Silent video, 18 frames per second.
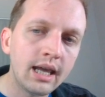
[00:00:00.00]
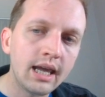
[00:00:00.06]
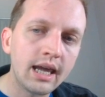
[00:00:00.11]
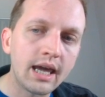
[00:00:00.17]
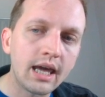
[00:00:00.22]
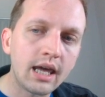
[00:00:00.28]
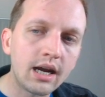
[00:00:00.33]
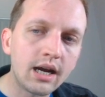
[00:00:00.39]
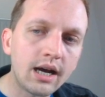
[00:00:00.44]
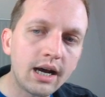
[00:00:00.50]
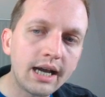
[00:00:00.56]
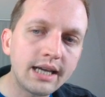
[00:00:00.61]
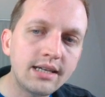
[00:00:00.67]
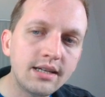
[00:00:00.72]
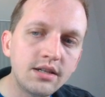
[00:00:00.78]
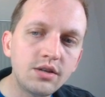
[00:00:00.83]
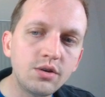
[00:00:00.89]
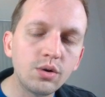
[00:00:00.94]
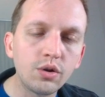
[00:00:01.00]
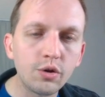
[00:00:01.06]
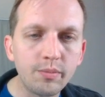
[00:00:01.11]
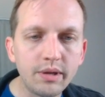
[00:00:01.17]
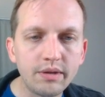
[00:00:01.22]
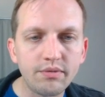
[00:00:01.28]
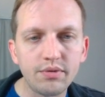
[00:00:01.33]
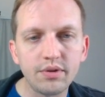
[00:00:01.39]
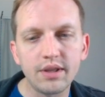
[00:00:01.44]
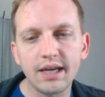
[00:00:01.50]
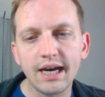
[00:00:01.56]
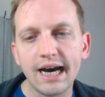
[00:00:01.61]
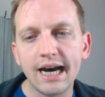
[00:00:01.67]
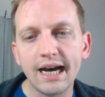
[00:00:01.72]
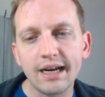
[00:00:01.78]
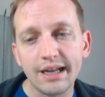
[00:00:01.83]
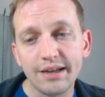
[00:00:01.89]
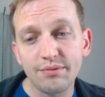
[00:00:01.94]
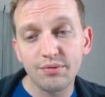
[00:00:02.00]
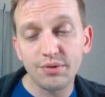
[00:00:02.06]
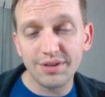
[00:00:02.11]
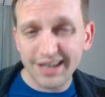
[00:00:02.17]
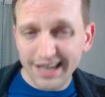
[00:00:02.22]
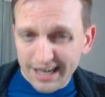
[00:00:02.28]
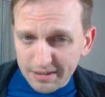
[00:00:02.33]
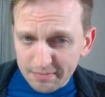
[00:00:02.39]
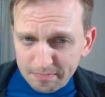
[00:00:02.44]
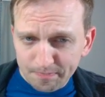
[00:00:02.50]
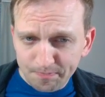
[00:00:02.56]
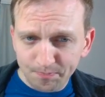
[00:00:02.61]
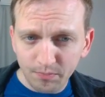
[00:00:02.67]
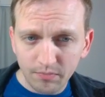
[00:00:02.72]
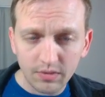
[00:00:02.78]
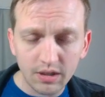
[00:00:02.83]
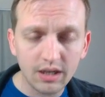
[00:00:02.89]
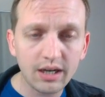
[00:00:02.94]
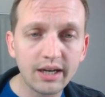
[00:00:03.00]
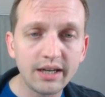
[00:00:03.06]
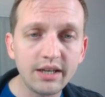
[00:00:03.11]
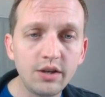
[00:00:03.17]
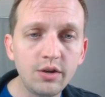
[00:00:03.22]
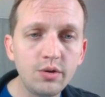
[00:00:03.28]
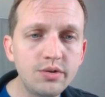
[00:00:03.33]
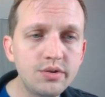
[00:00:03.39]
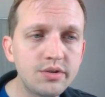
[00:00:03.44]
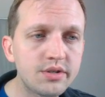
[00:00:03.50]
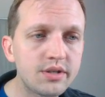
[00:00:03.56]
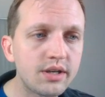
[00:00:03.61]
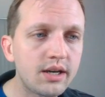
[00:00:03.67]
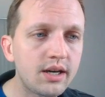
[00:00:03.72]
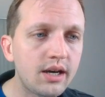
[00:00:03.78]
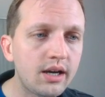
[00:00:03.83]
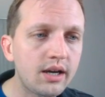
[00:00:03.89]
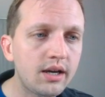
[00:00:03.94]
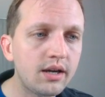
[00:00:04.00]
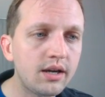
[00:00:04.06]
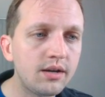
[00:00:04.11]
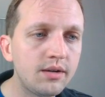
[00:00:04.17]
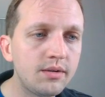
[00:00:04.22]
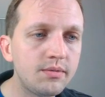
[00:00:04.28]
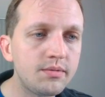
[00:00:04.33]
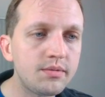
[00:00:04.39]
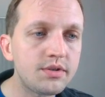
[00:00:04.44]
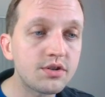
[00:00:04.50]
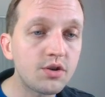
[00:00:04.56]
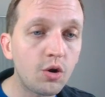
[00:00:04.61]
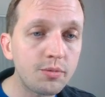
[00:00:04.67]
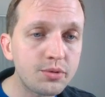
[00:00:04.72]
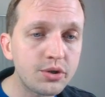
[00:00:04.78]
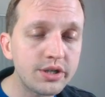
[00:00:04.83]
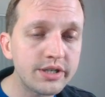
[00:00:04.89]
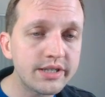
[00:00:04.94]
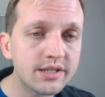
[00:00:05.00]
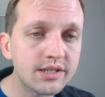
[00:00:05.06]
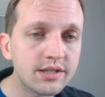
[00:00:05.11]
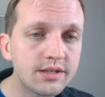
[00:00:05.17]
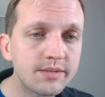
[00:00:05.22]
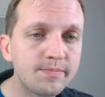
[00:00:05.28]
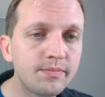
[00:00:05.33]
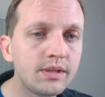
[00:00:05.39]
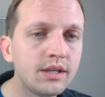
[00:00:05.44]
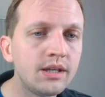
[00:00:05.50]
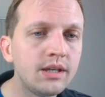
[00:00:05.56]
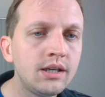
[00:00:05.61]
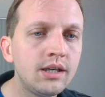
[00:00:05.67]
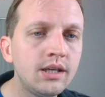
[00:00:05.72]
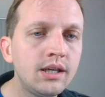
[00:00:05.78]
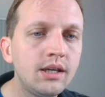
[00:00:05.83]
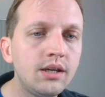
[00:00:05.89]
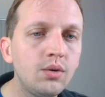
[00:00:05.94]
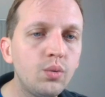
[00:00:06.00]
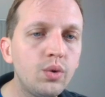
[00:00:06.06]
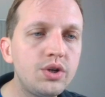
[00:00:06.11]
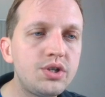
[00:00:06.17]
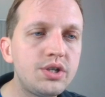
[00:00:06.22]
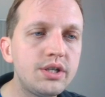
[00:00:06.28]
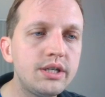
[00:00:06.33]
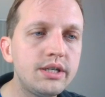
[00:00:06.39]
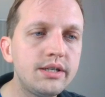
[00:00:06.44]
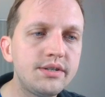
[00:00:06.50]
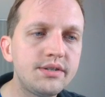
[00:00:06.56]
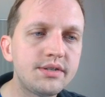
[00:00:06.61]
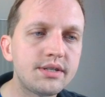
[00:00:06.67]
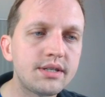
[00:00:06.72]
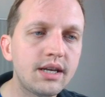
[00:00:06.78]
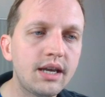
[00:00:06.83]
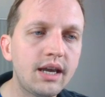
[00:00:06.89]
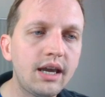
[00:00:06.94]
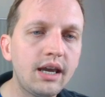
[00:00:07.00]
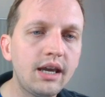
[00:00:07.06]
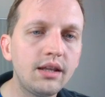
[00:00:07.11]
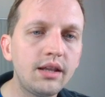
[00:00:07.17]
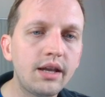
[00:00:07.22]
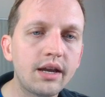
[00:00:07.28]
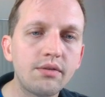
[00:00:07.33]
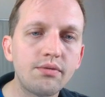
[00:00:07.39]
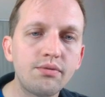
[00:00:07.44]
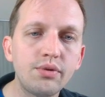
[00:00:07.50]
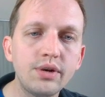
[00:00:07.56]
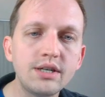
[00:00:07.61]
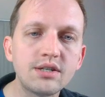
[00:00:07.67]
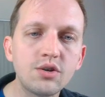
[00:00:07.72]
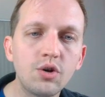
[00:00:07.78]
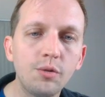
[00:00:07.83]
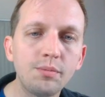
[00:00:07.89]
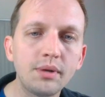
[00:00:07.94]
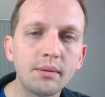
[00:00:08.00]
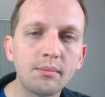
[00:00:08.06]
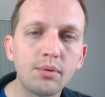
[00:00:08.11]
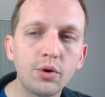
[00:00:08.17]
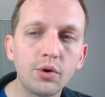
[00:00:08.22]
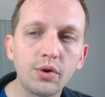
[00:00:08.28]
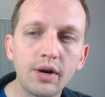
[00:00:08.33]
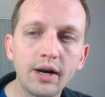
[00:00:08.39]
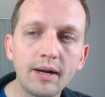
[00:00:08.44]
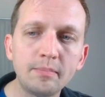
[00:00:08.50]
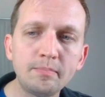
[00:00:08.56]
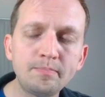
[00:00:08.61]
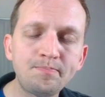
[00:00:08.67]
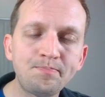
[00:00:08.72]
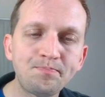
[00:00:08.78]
And I did do a little bit for that, and for that I used Sculptress, which is like a free sculpting program.